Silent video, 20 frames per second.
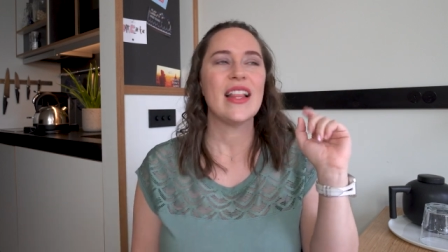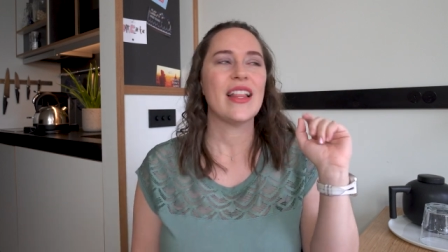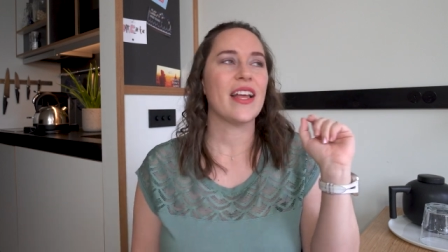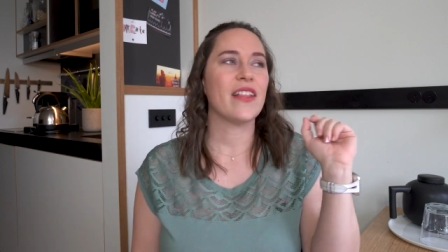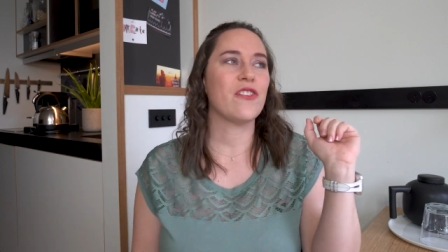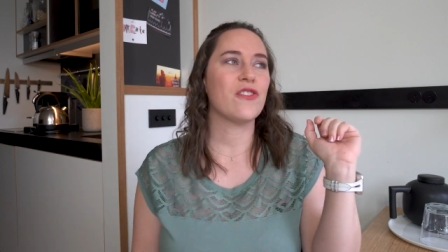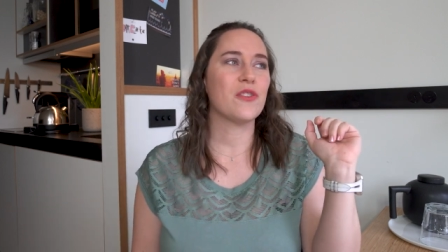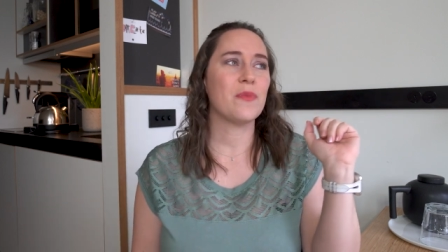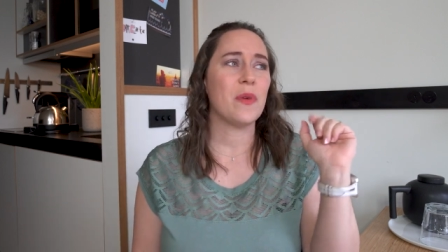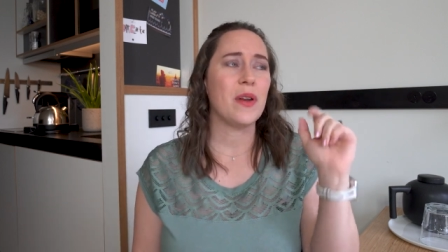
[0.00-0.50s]

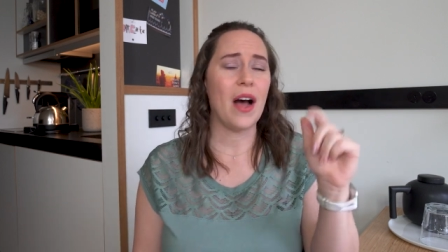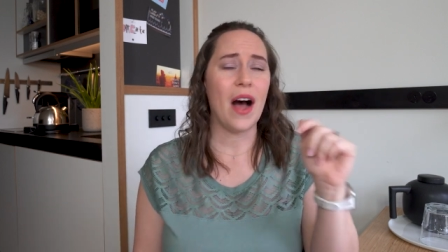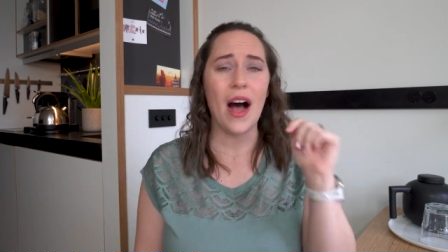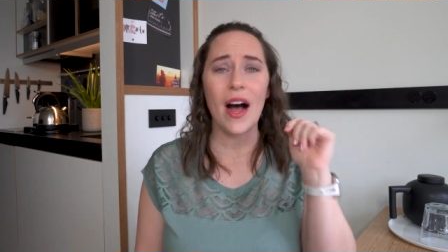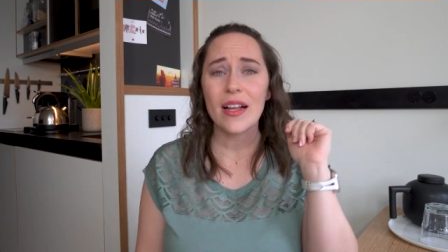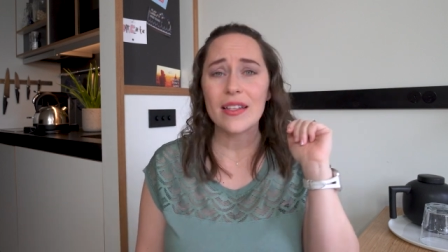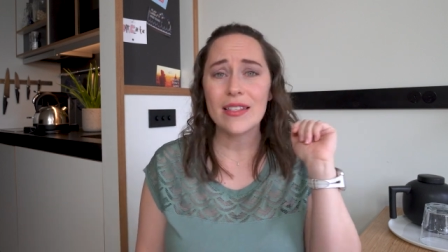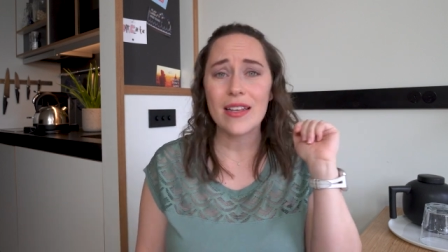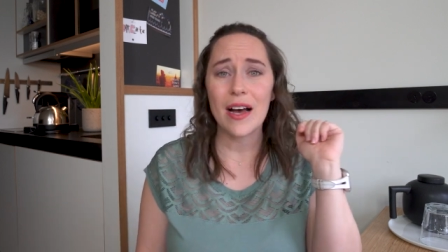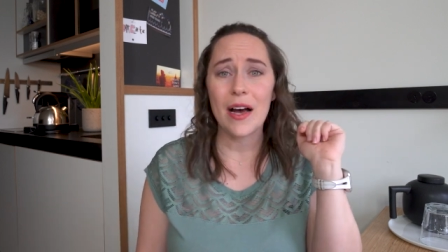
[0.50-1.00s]
Like there's been
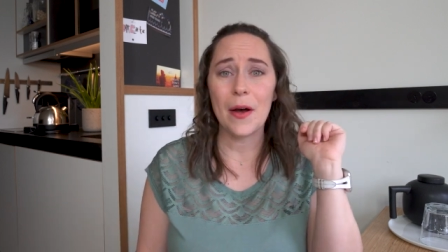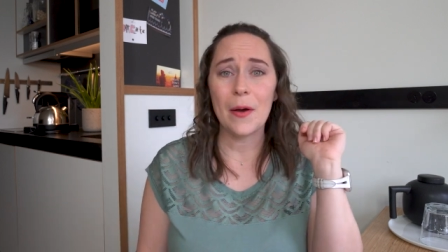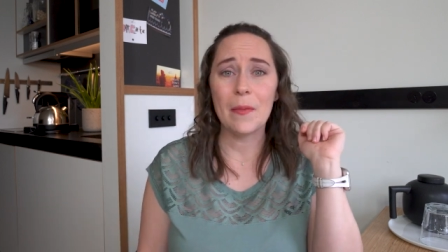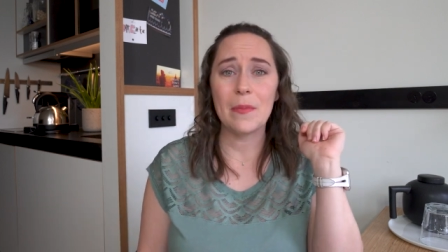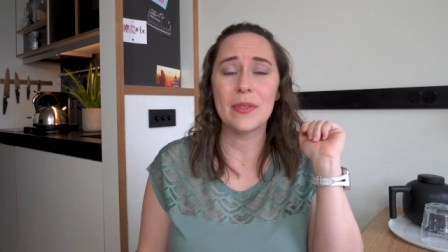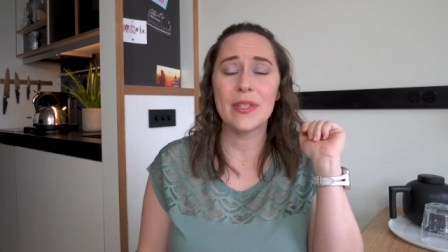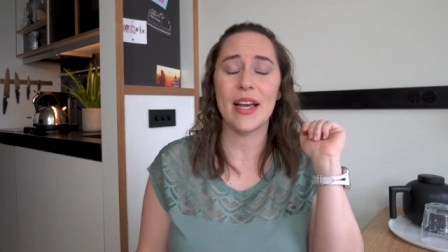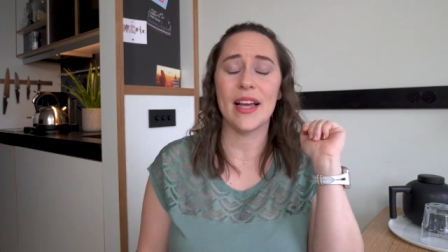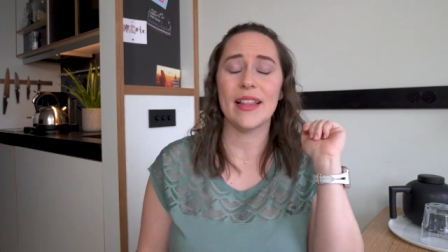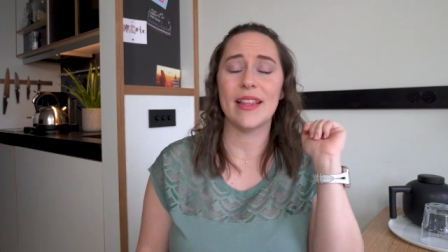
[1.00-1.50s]
hot
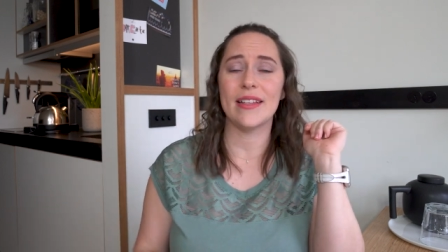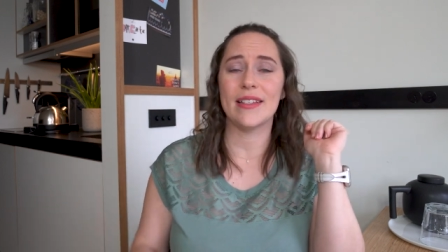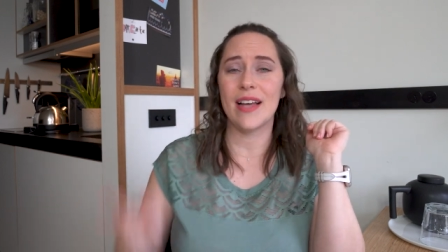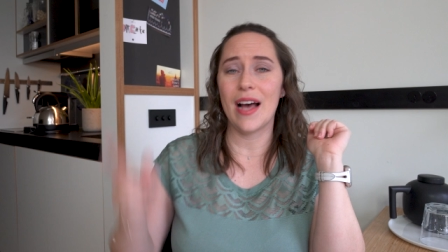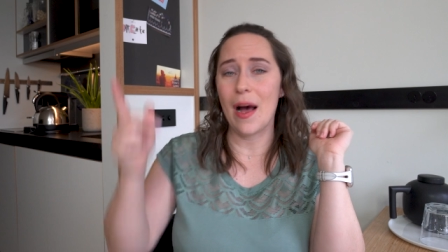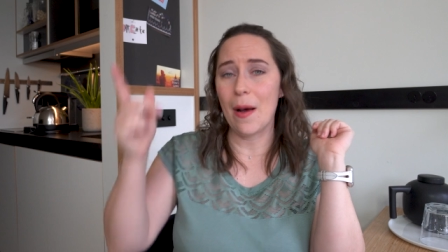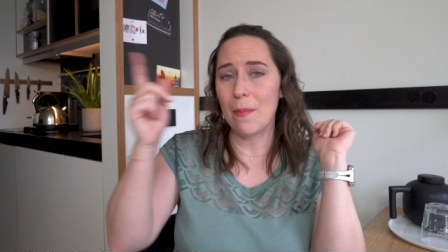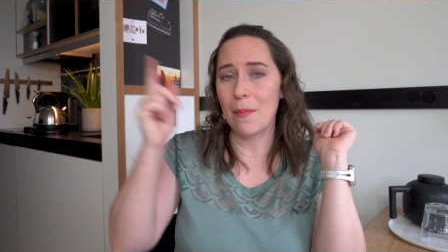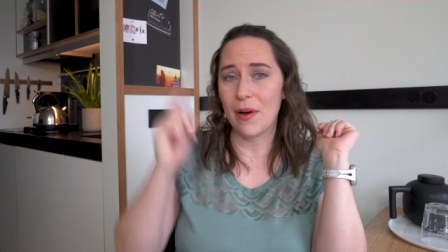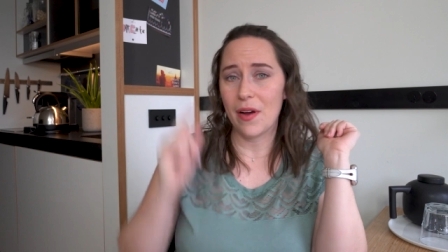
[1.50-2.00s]
tubs at the
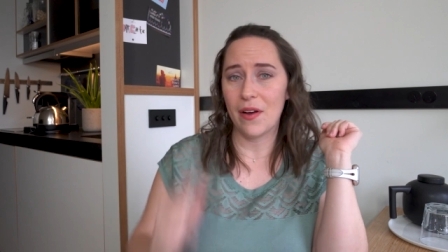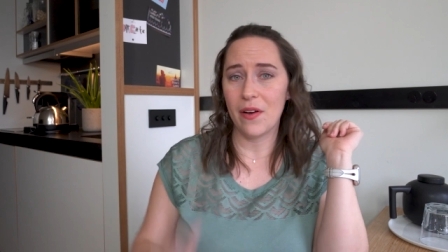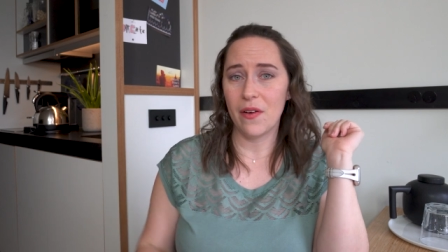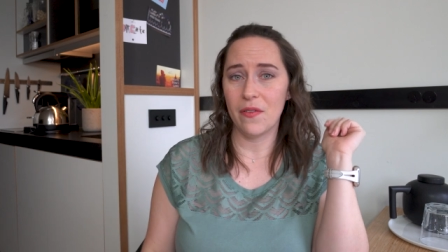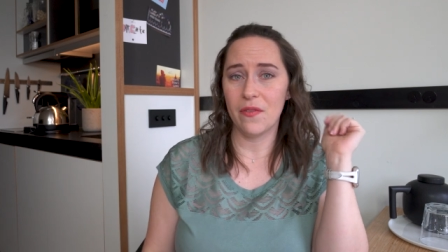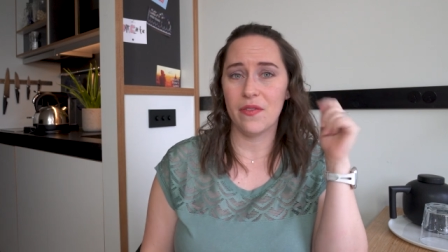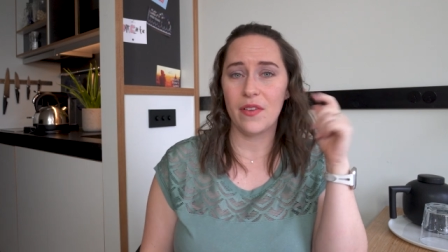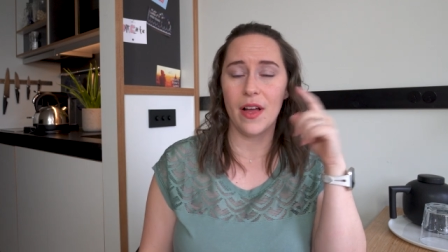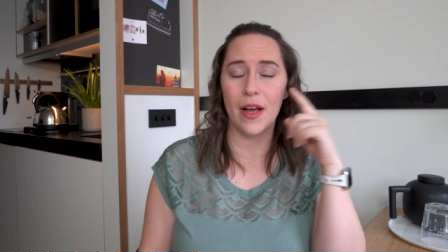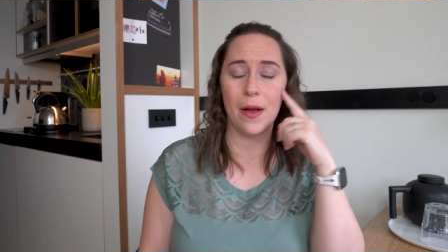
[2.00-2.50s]
top
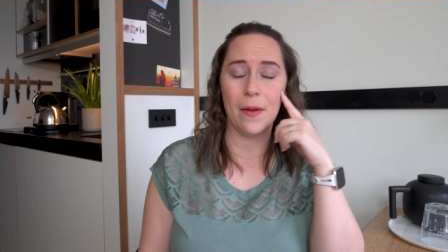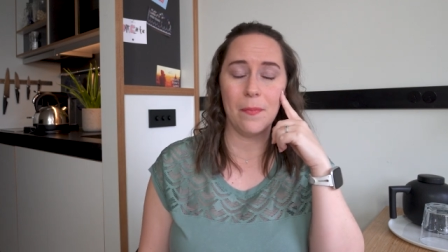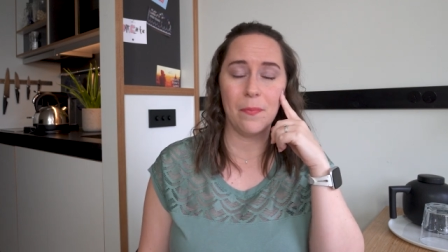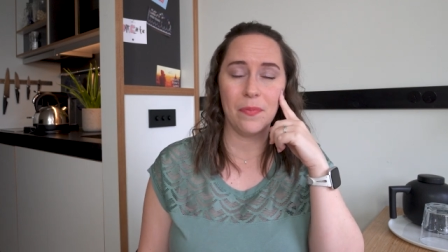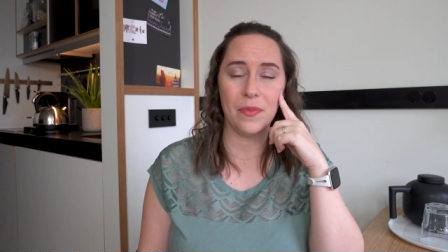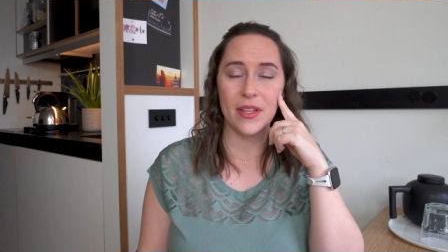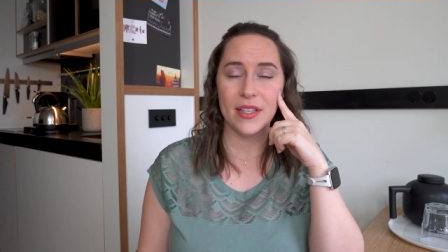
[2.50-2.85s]
of um,